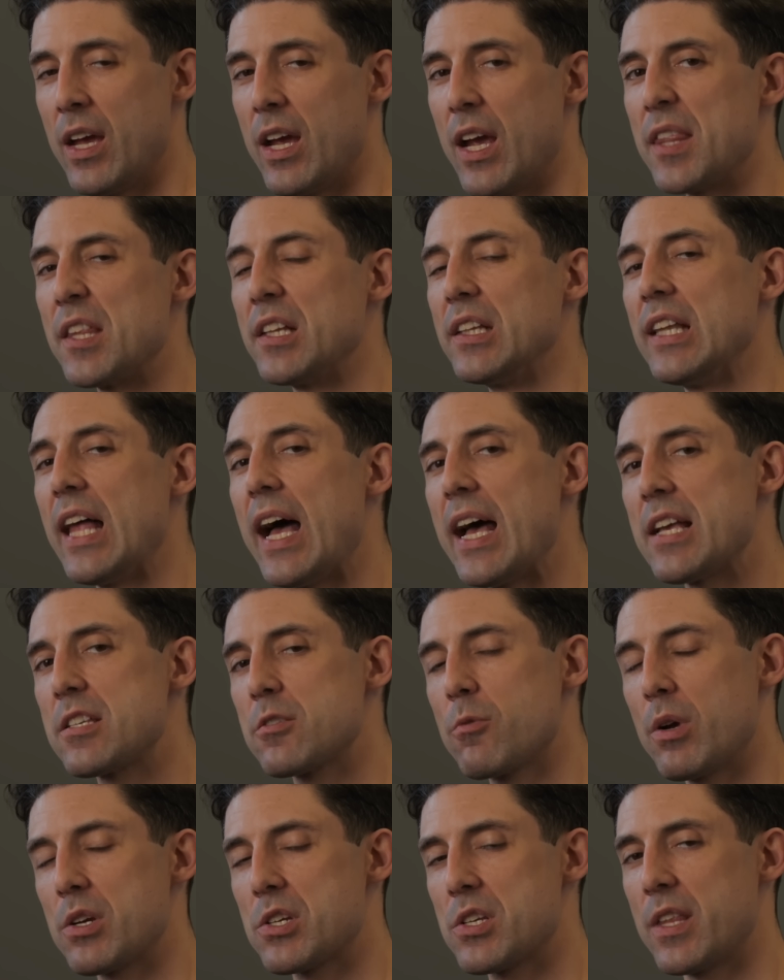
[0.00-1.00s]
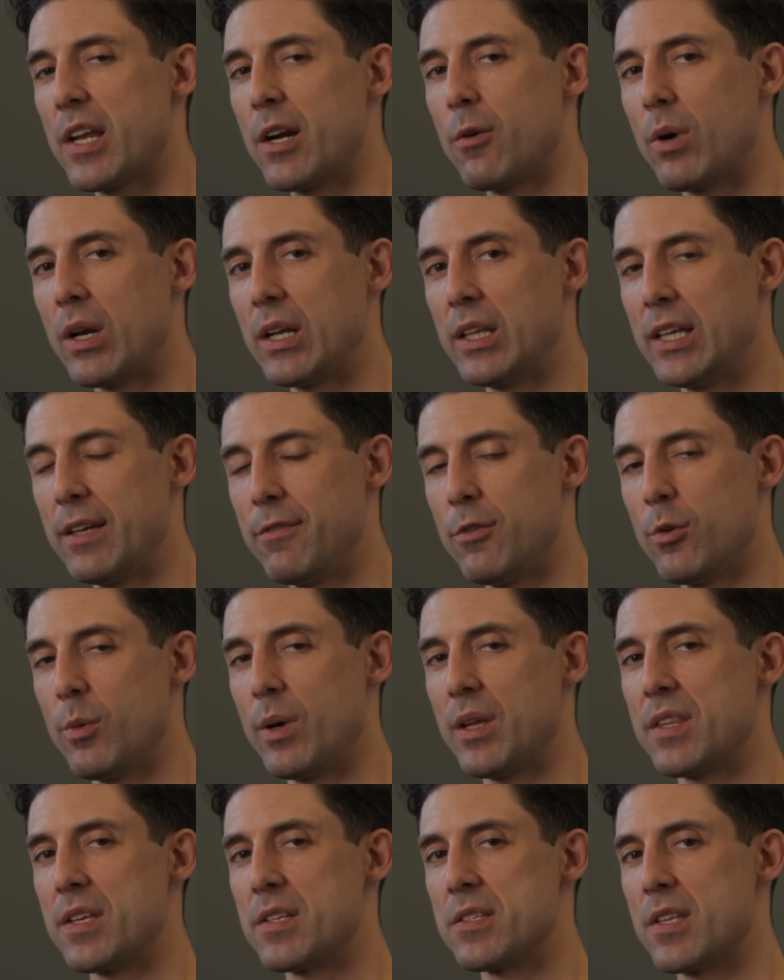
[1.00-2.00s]
And the last question that I want to leave you
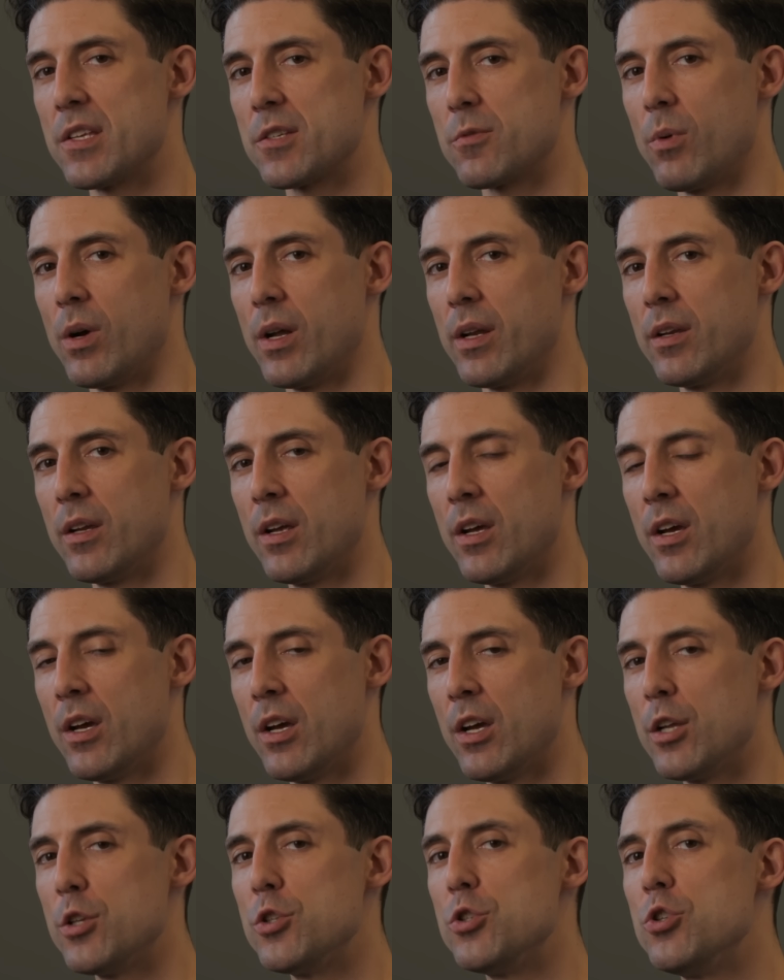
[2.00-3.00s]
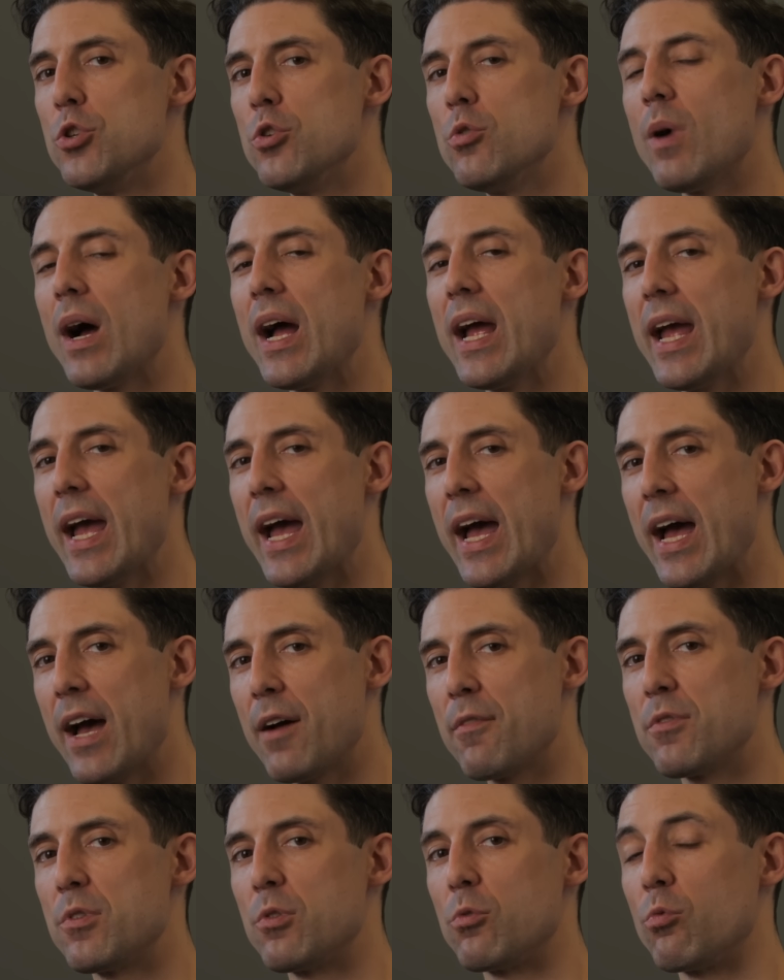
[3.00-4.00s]
with is this one. do I
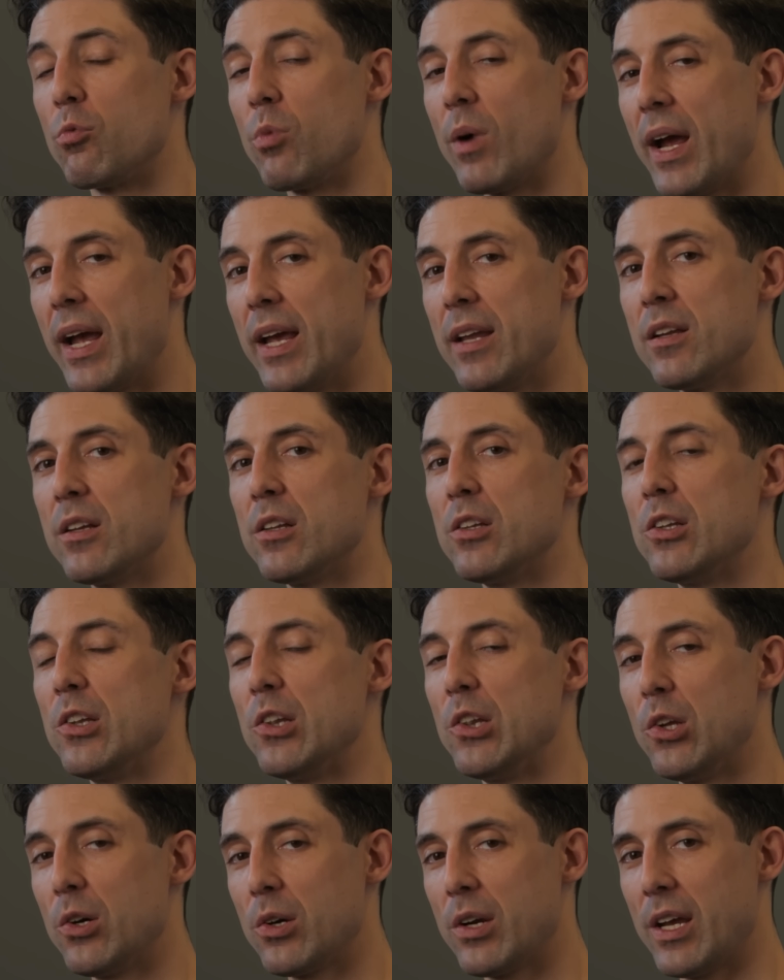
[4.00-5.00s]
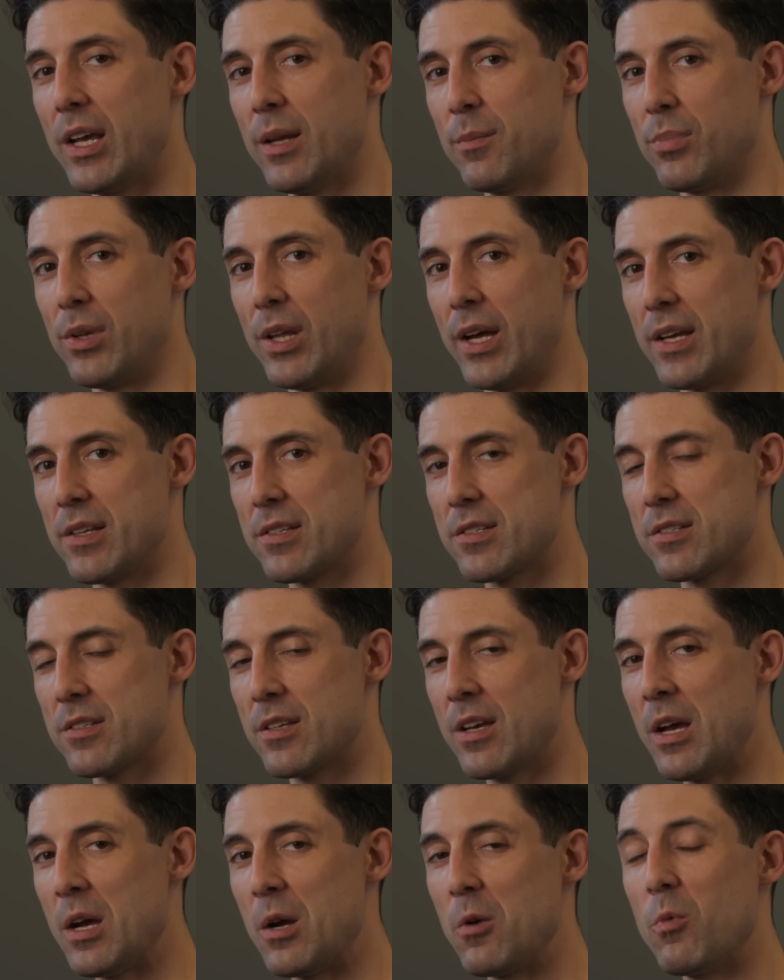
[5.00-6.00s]
have the right look in place?
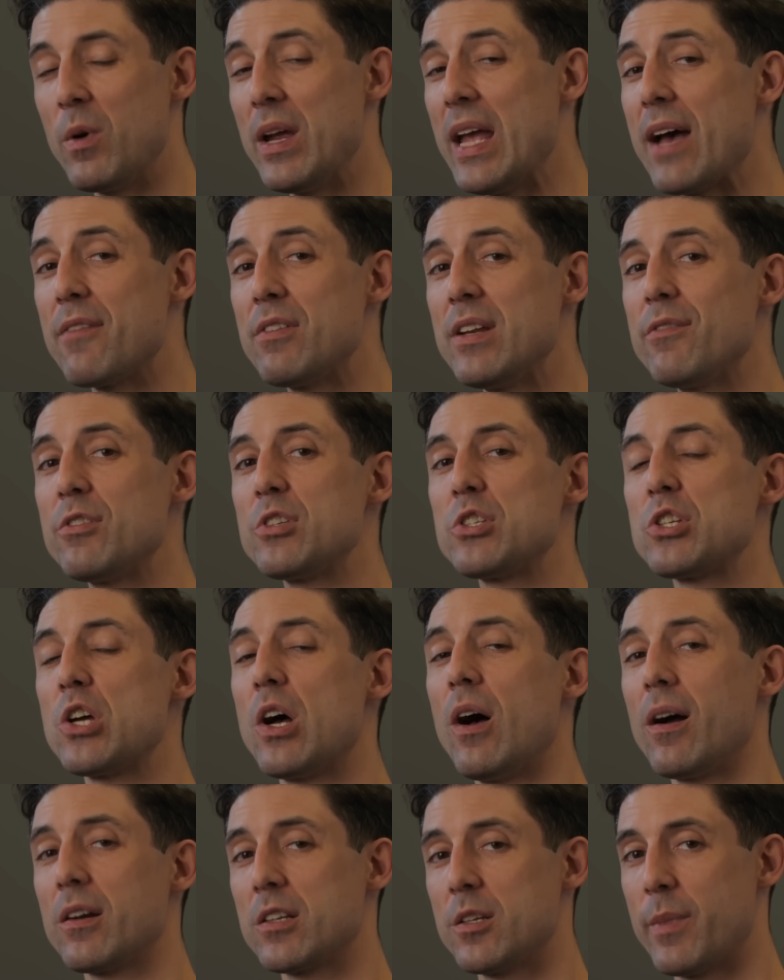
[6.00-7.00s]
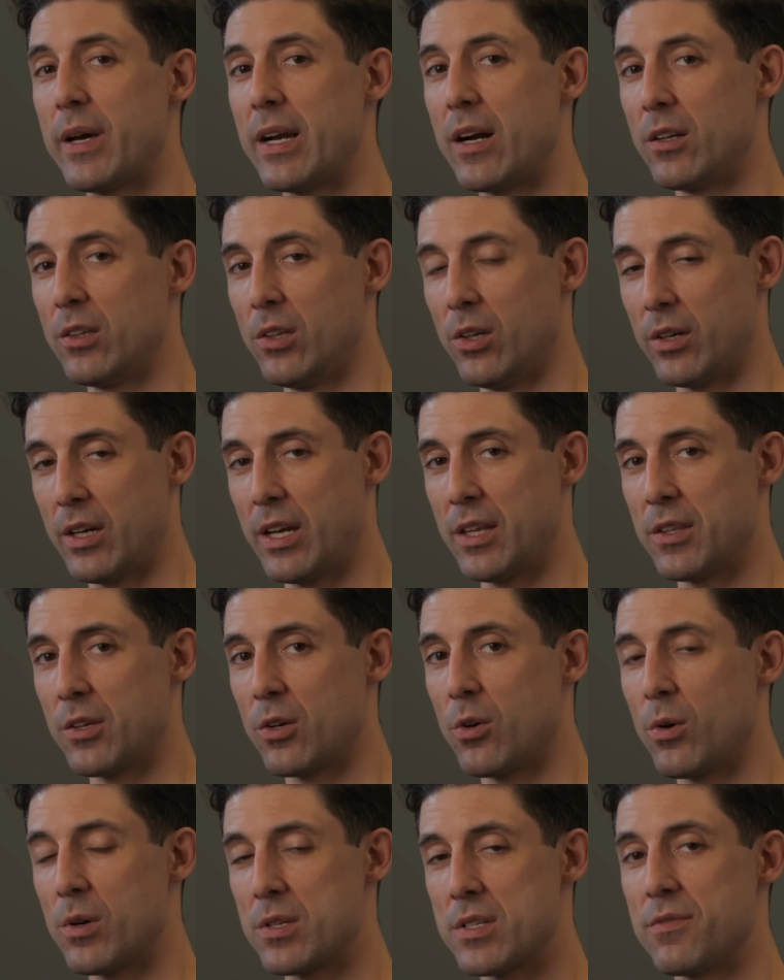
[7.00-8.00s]
We haven't even talked about our look in the
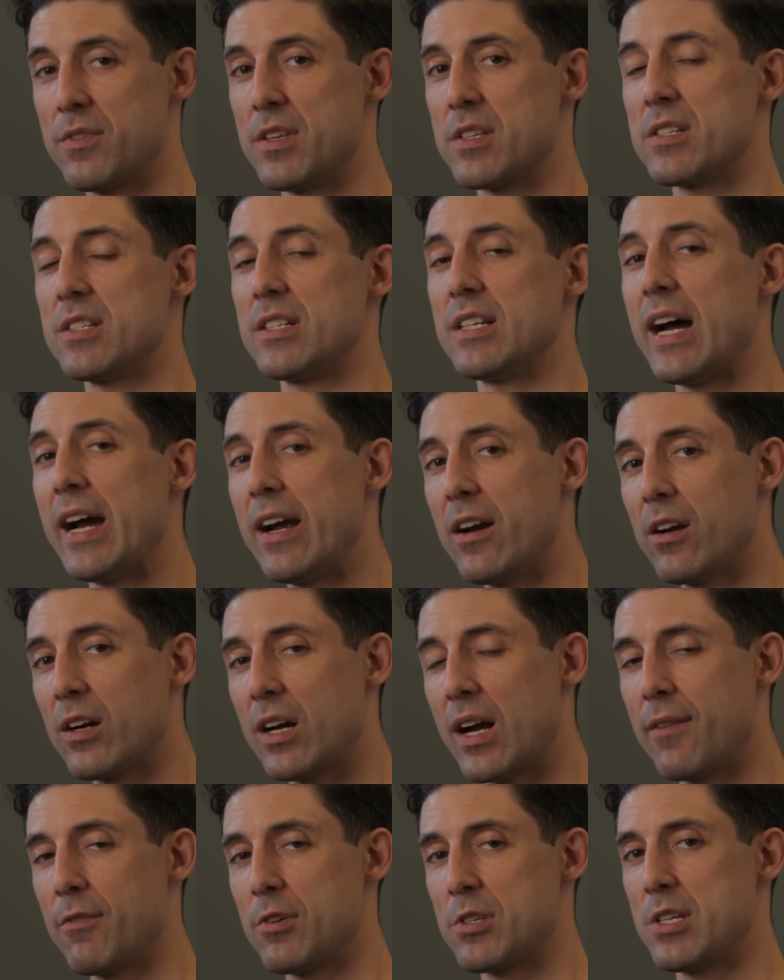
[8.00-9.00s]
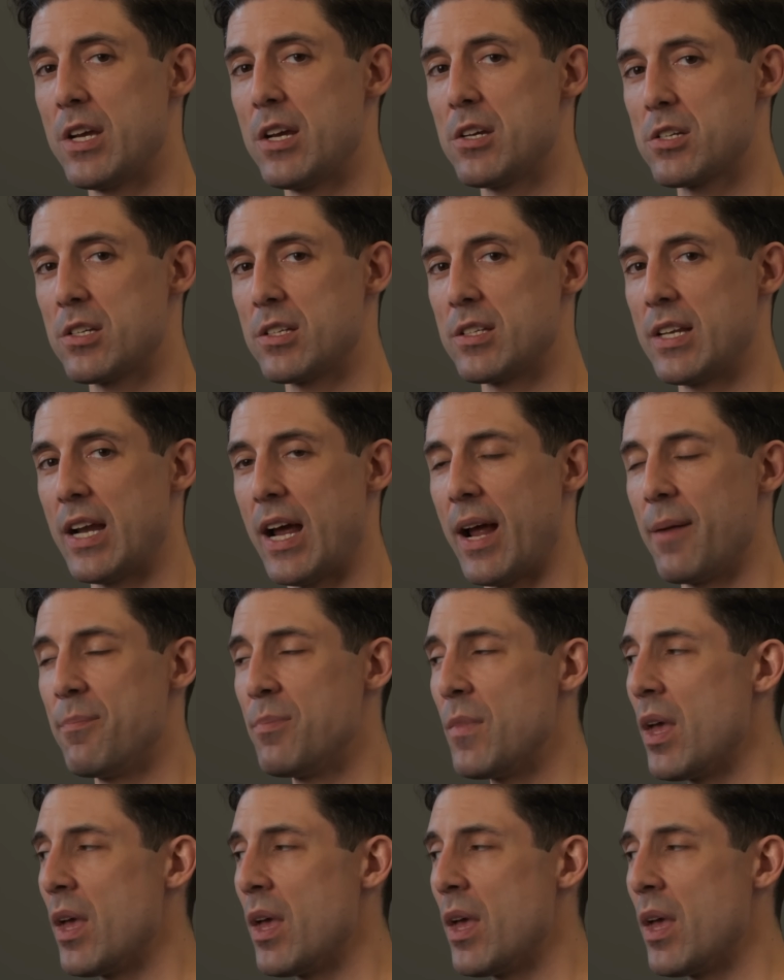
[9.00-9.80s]
course of this entire conversation today,